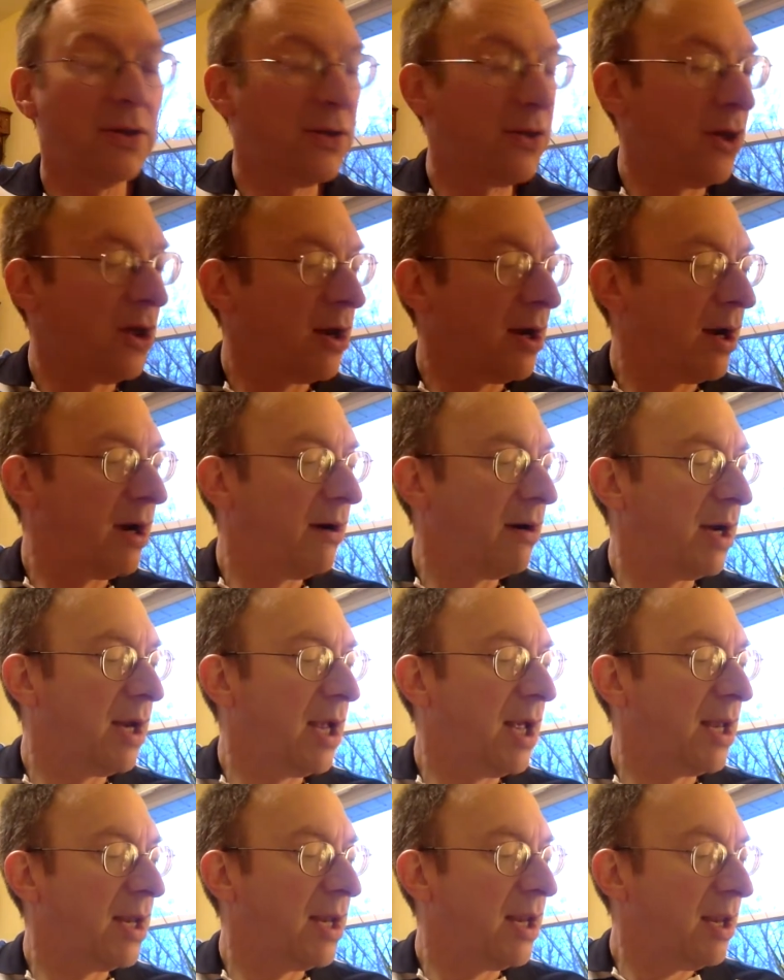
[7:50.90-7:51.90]
thought
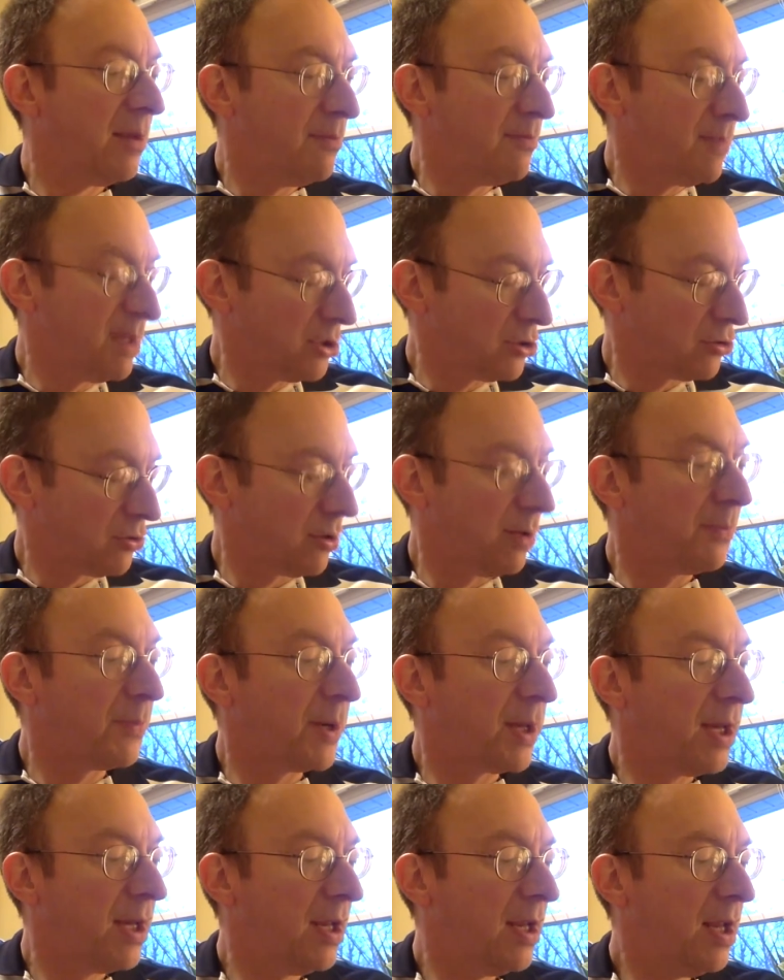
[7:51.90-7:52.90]
Arietti
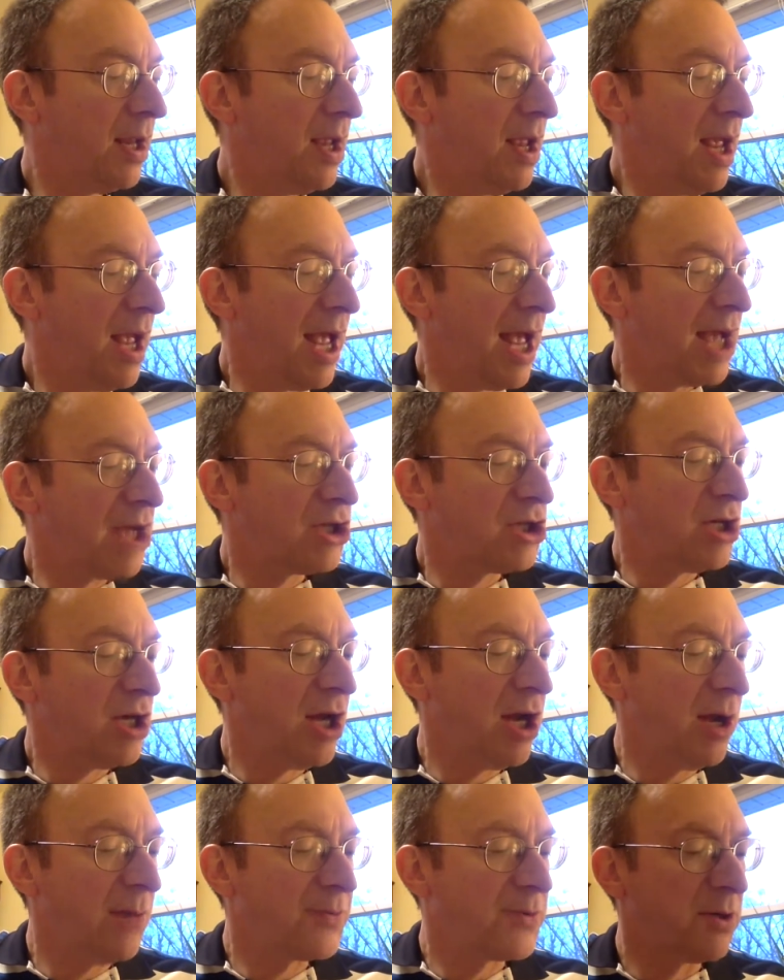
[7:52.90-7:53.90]
miserably, as she
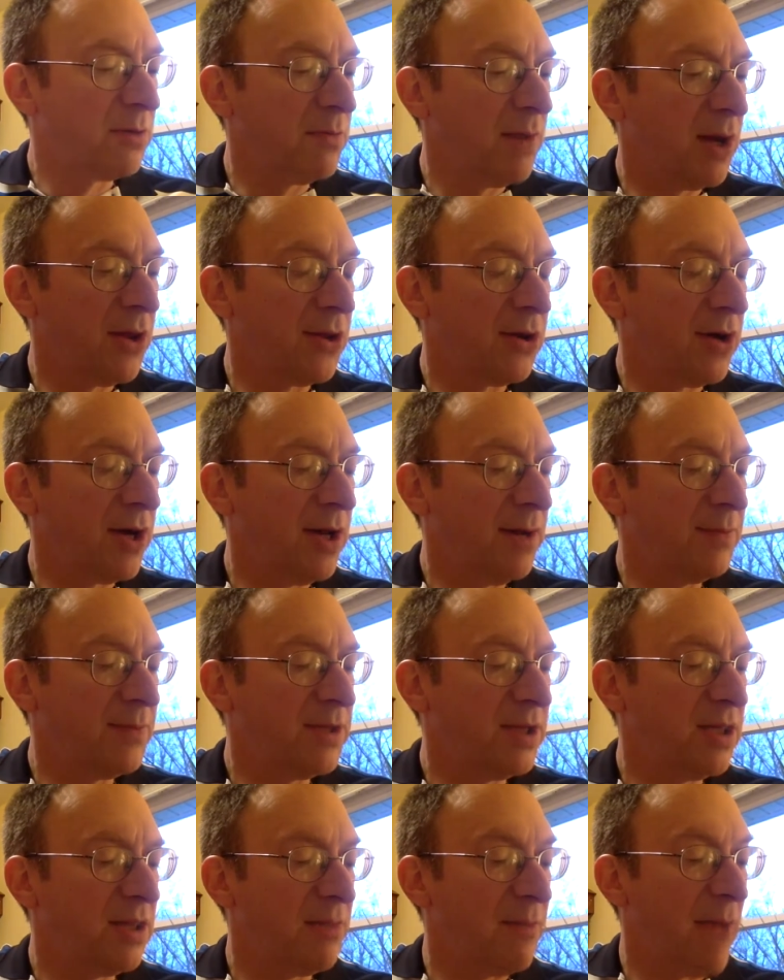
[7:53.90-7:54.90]
helped her mother
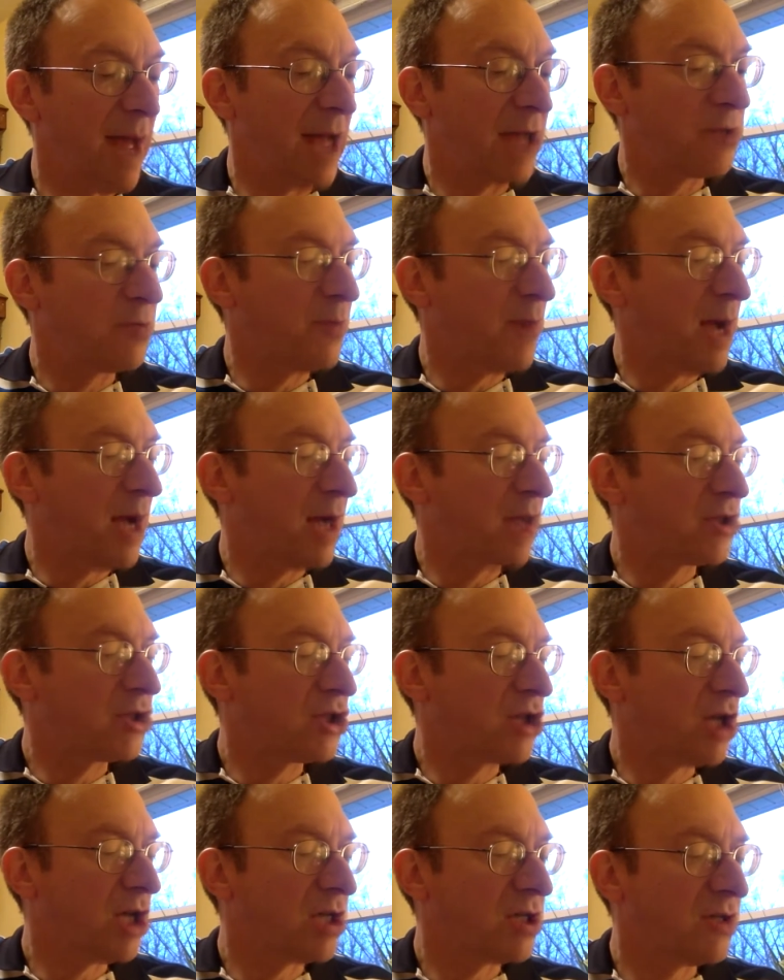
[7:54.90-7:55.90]
empty the matchbox
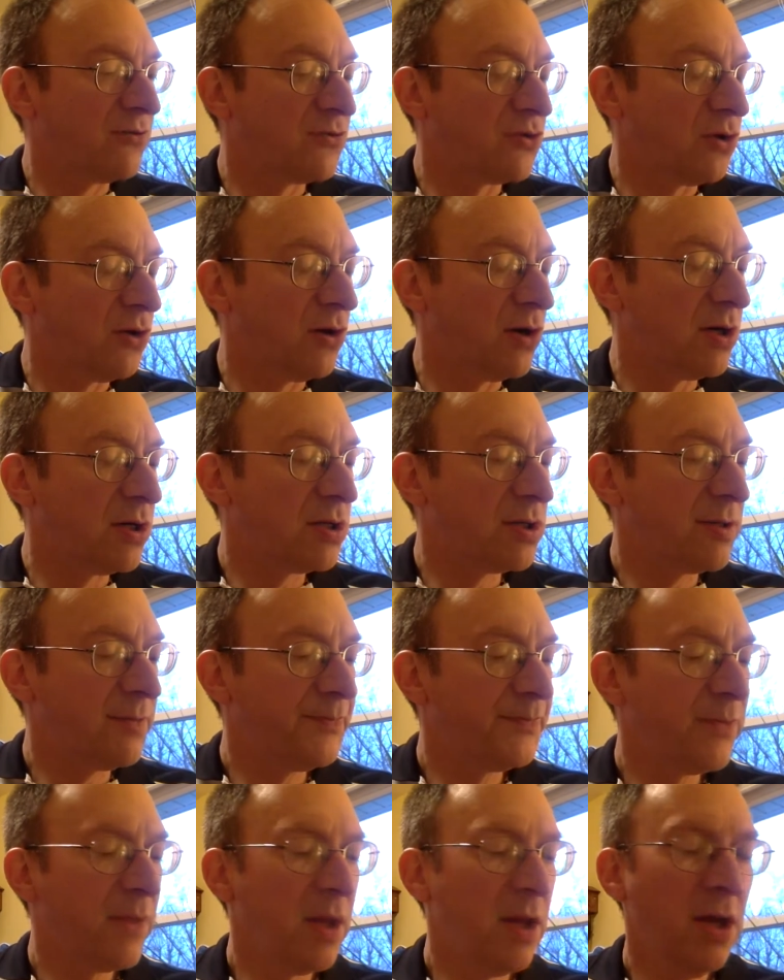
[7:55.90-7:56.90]
chest of drawers.
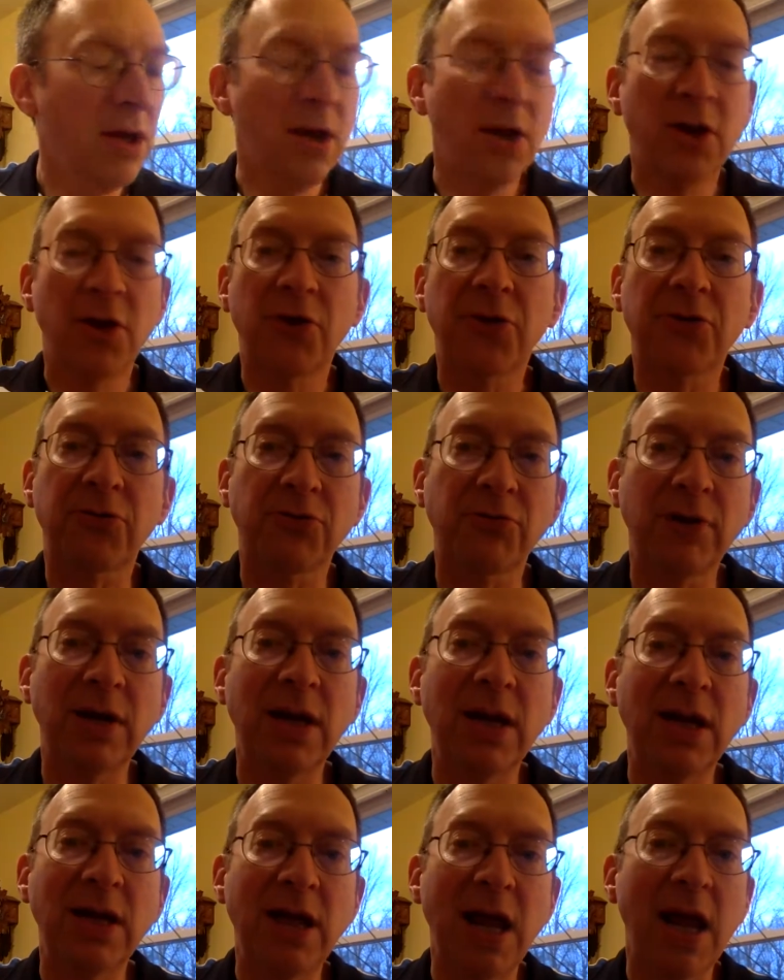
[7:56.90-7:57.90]

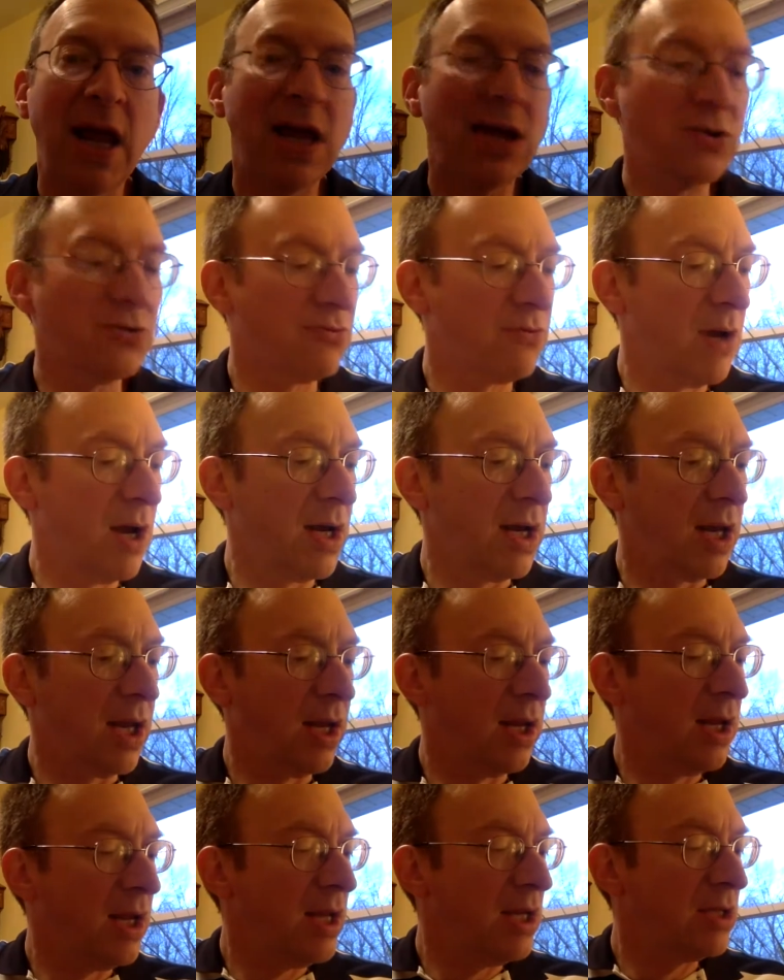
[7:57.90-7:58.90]
3 days
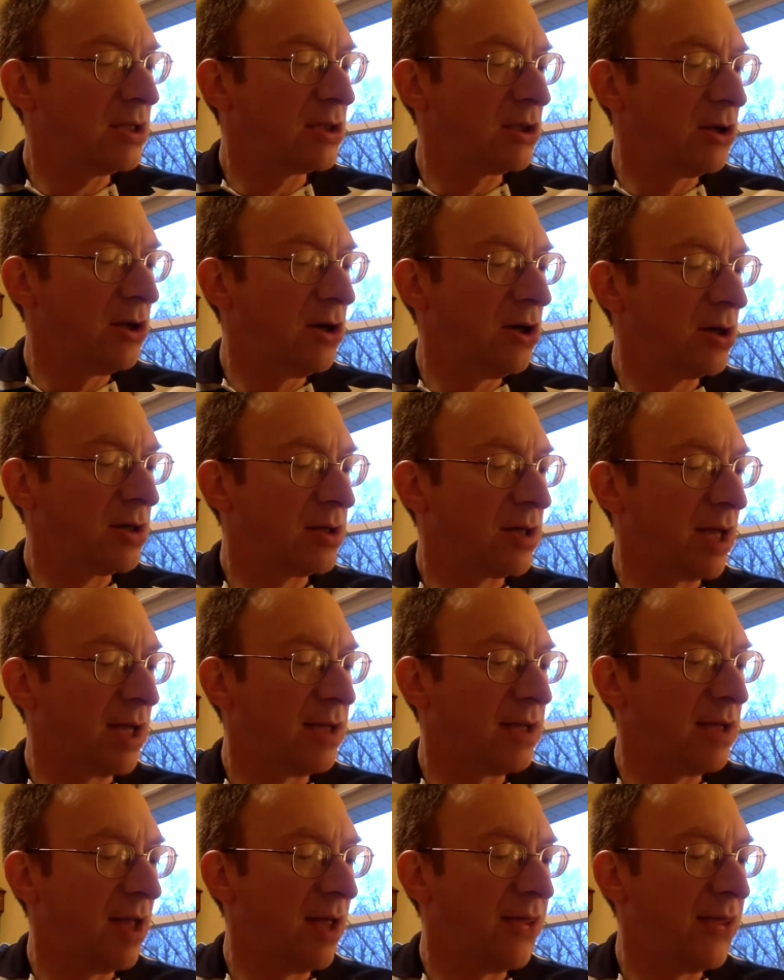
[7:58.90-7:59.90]
running, he's looked
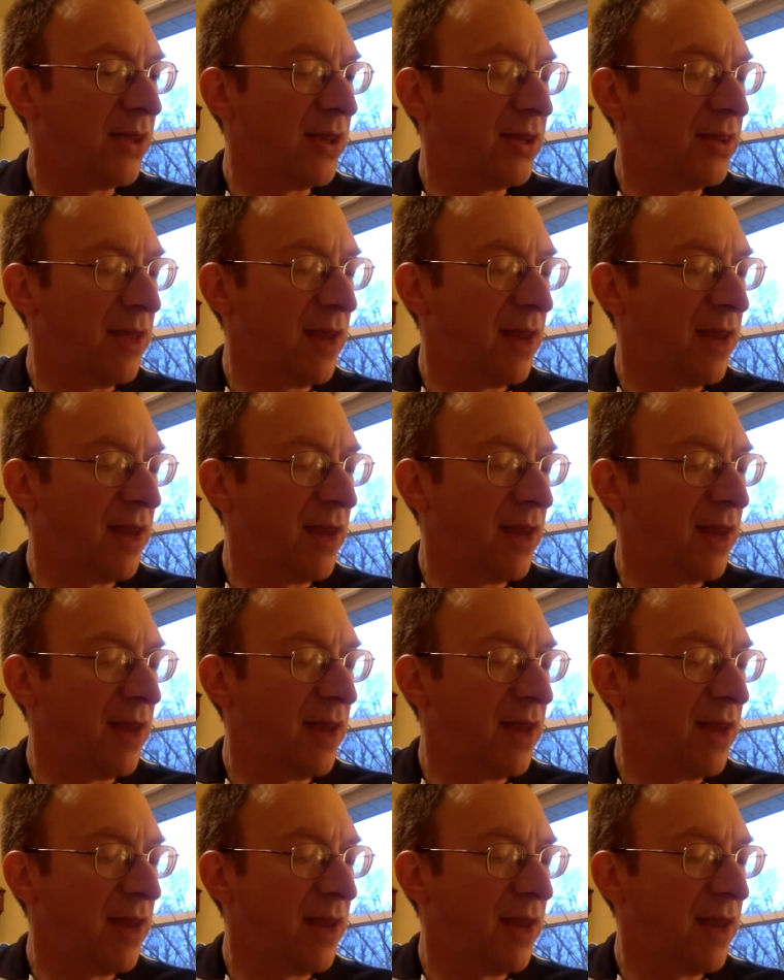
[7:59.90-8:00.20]
and nothing